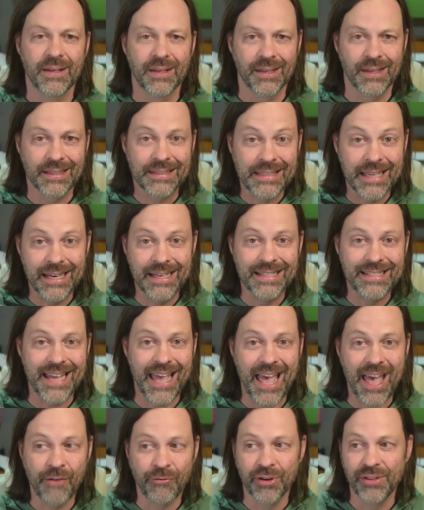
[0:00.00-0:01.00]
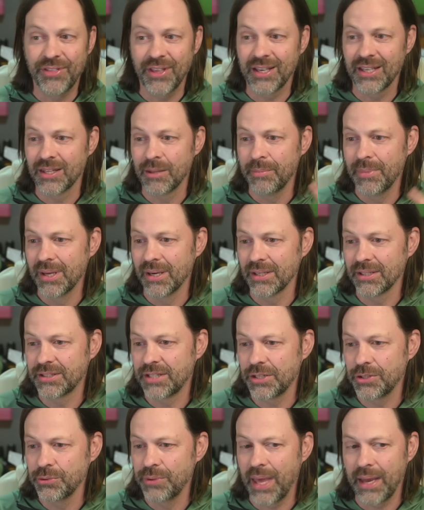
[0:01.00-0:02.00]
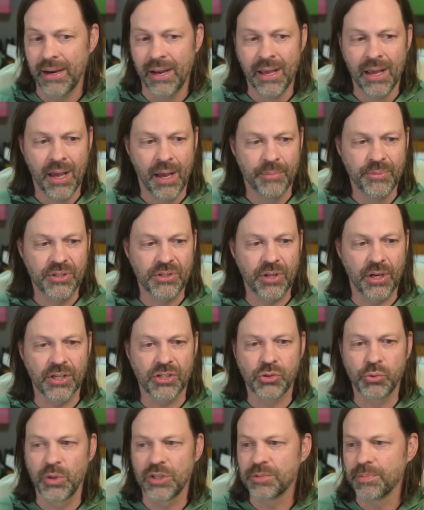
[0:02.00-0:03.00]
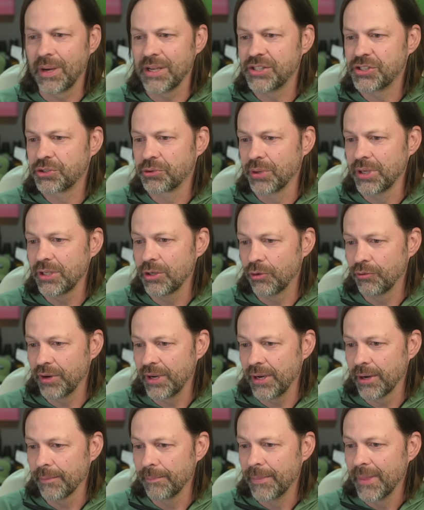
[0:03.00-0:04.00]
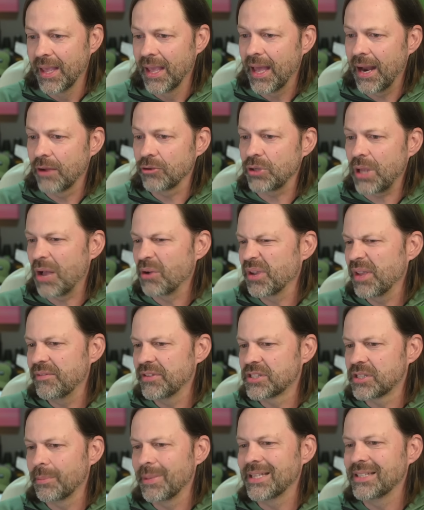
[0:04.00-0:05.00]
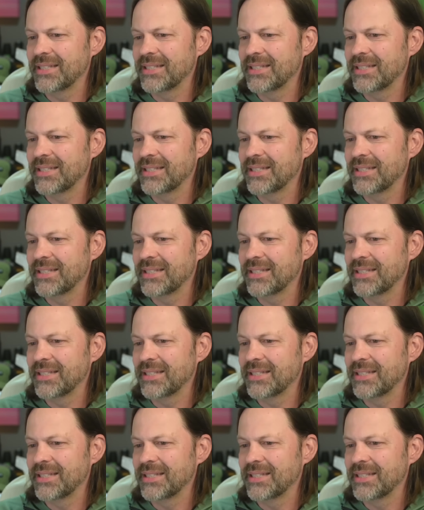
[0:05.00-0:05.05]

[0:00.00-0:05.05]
Let's get into everything in the middle. And to do that, I'm just going to switch my screen over here and I'll, I'll, give you some